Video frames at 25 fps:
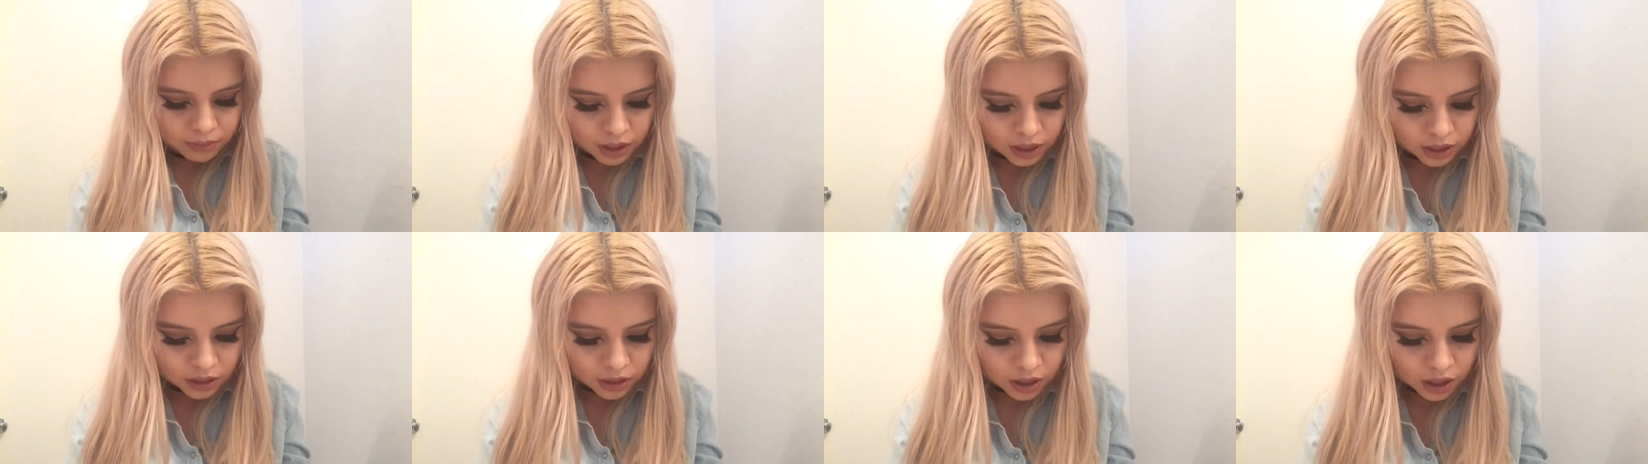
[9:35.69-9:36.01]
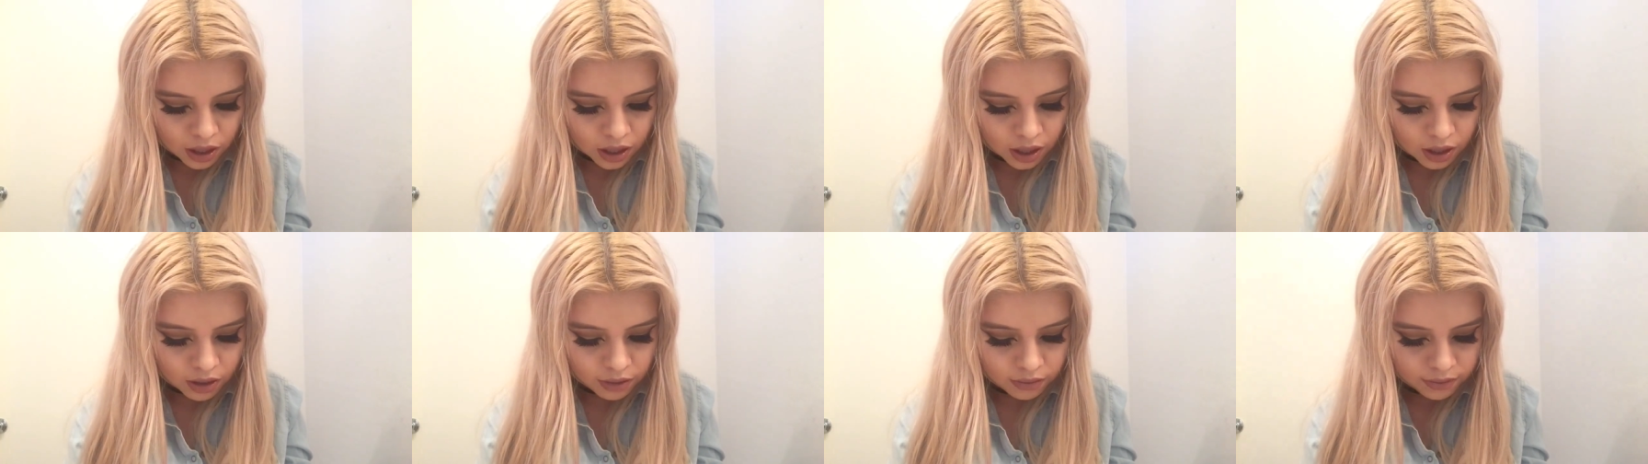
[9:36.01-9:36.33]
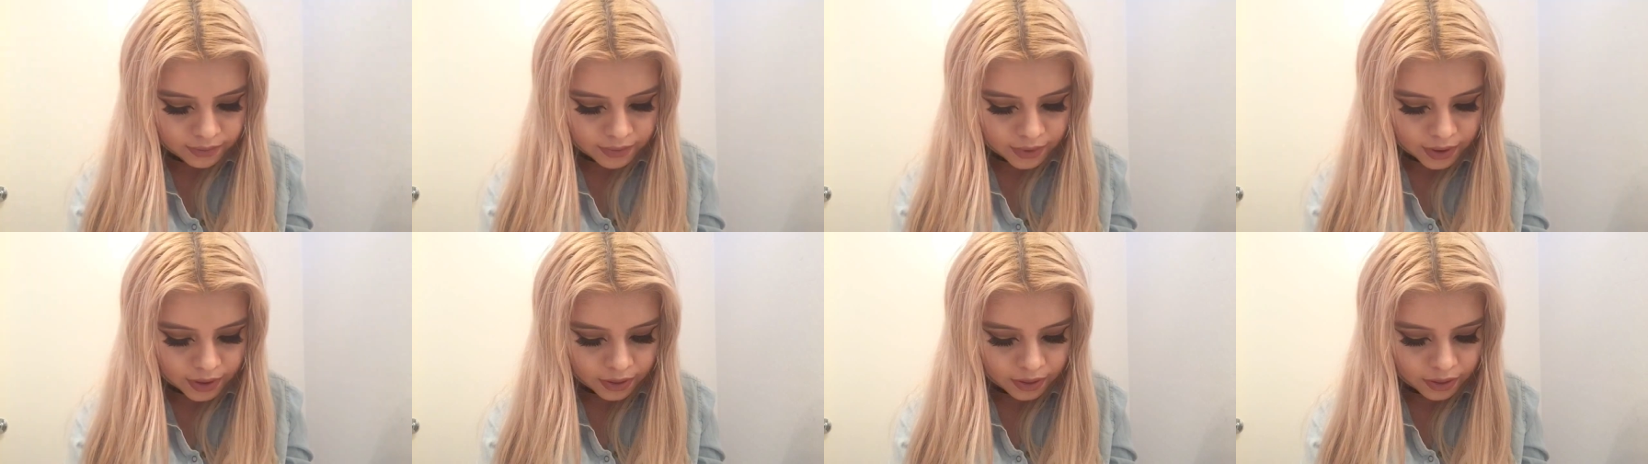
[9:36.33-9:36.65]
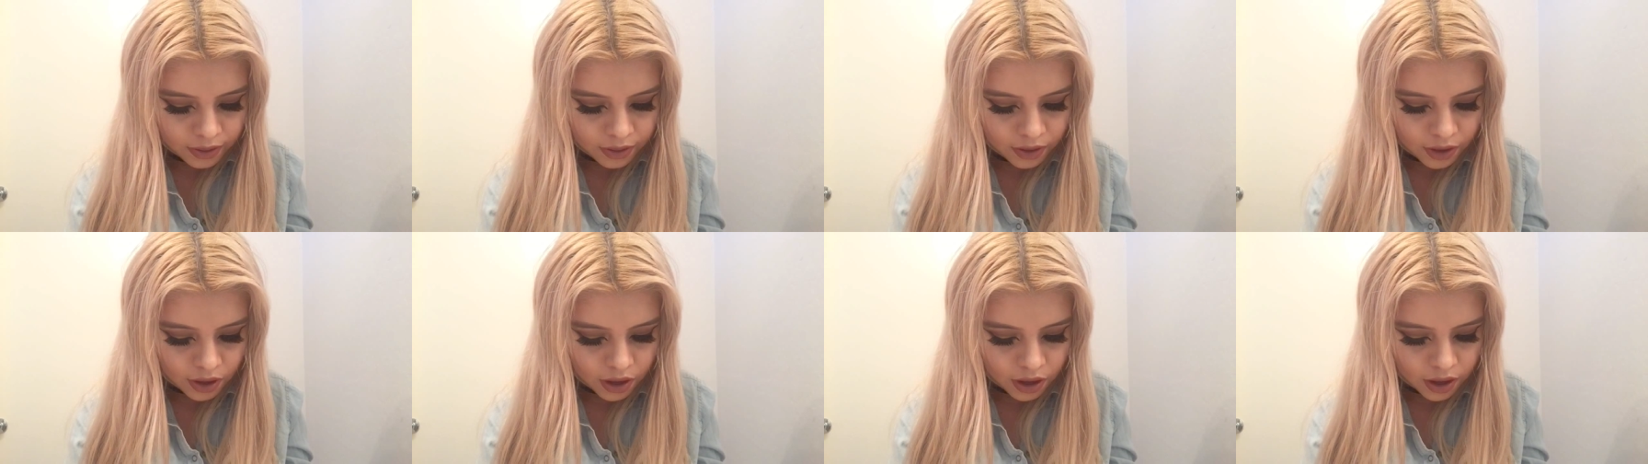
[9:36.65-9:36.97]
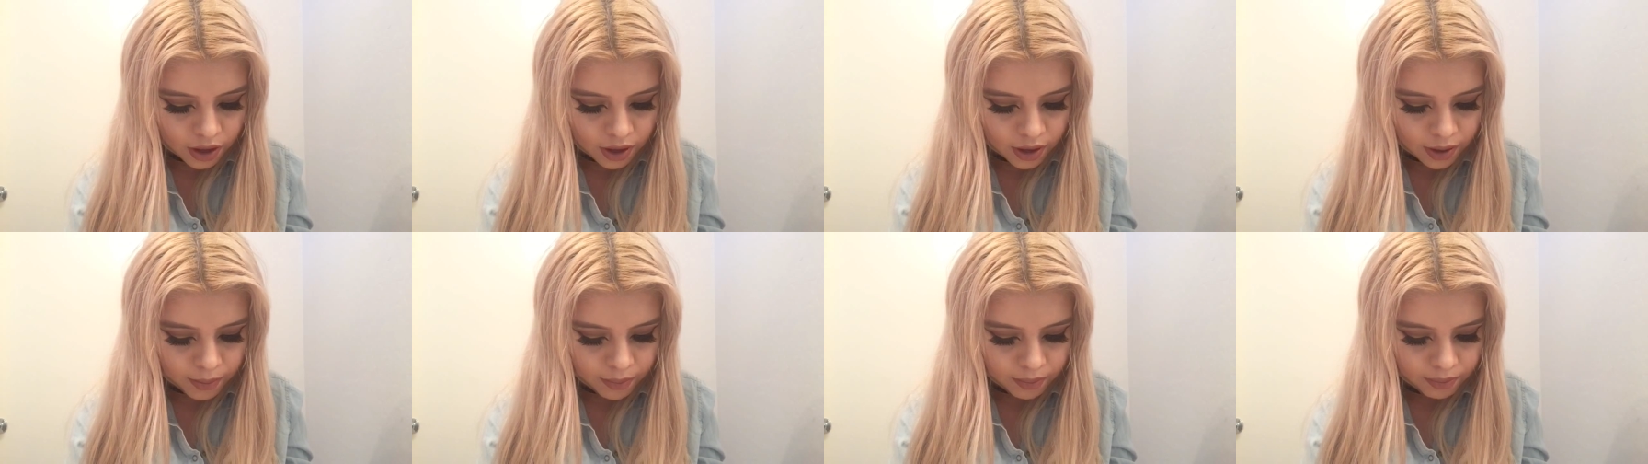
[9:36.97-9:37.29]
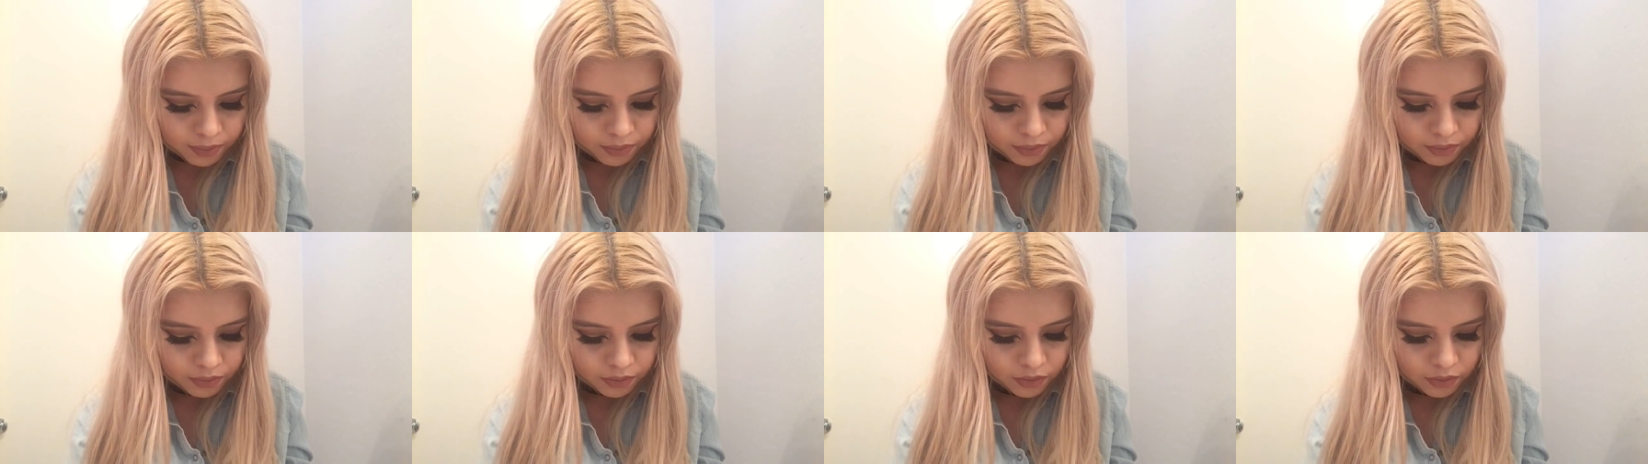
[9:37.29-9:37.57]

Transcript: me of the